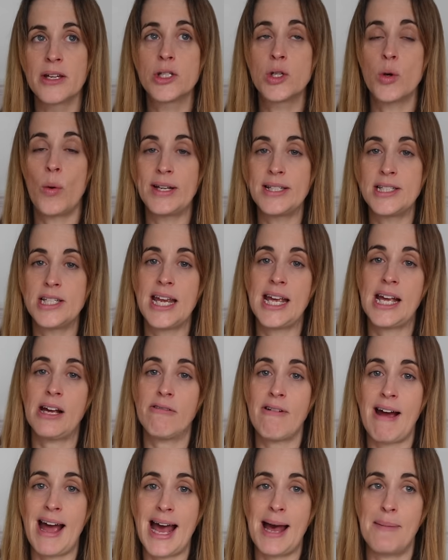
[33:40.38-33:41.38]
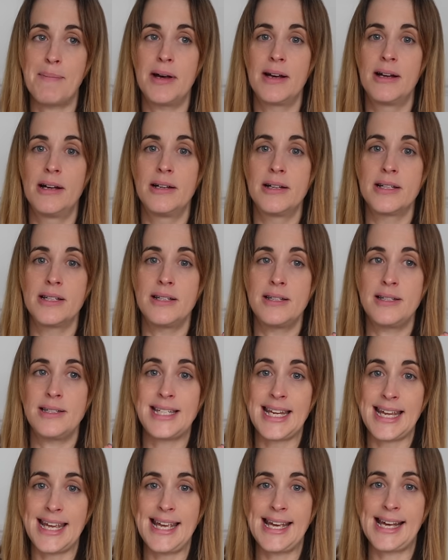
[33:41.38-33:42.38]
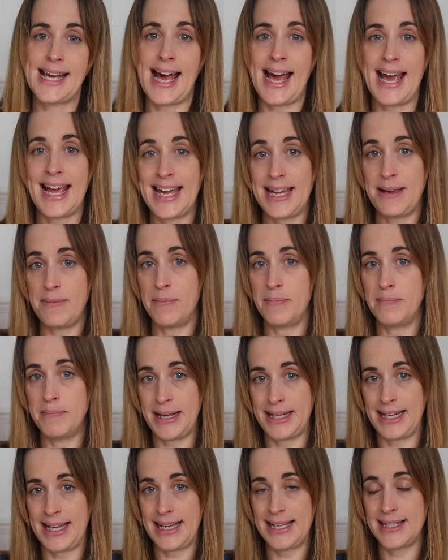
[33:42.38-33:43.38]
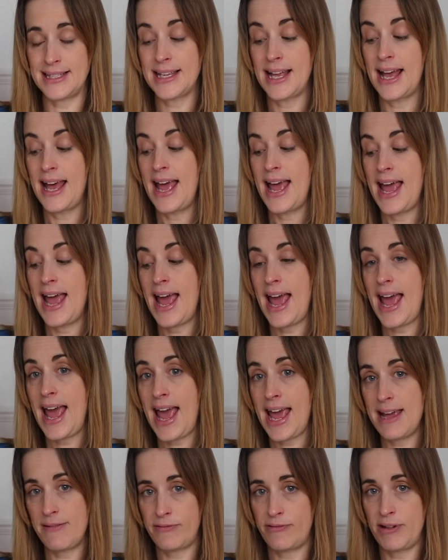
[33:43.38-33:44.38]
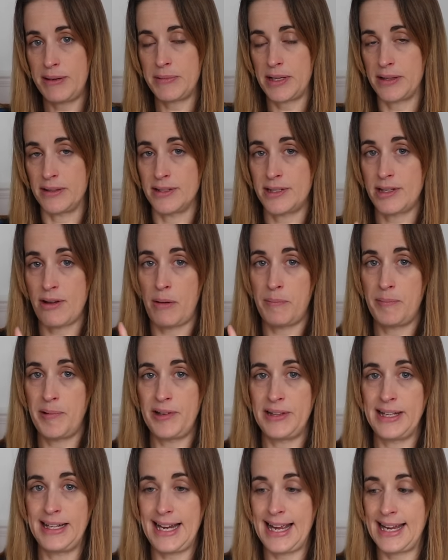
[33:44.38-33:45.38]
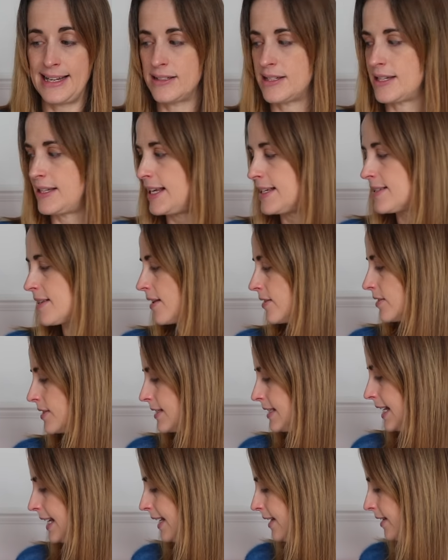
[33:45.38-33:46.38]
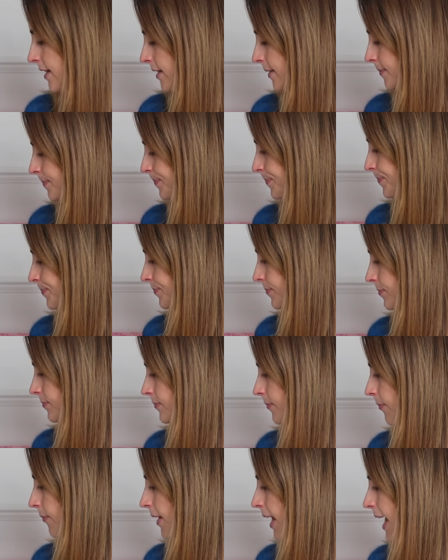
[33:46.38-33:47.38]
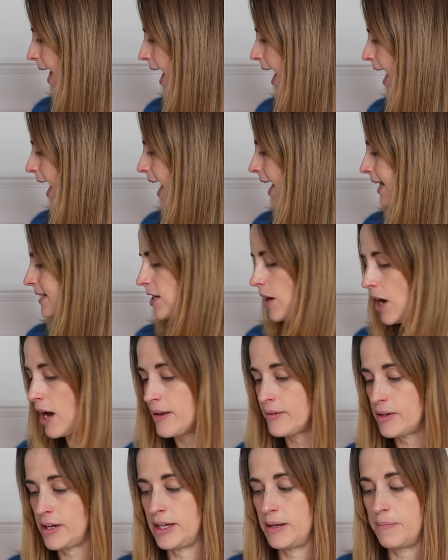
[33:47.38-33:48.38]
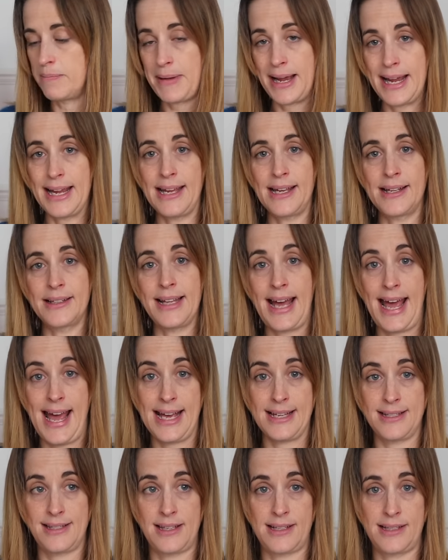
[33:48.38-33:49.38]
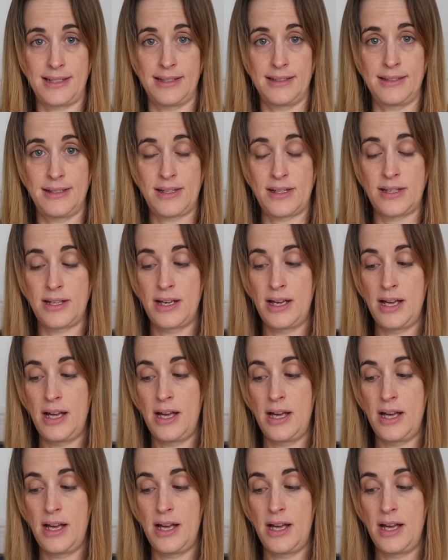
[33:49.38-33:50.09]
20 gram DK minis every month. So I'll put the link to this underneath, and I'm going to make the hexagons,